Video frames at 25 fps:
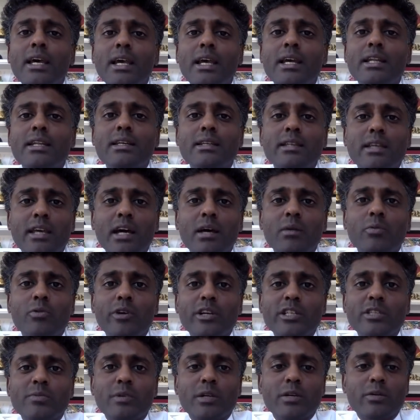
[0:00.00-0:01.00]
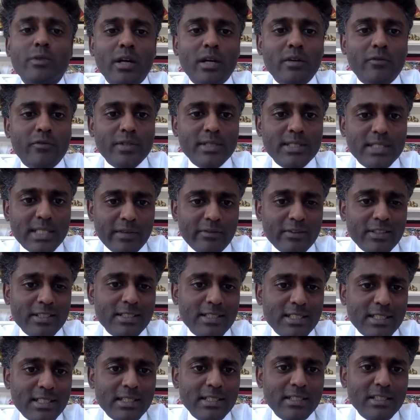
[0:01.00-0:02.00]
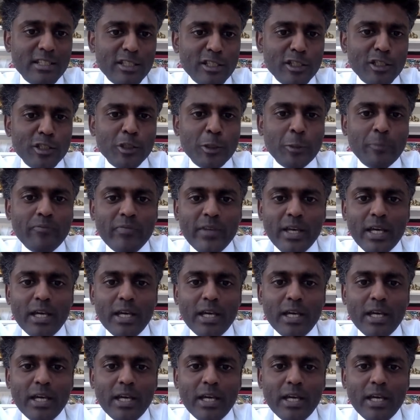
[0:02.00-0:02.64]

Indian Cowboy has been around for 17 years.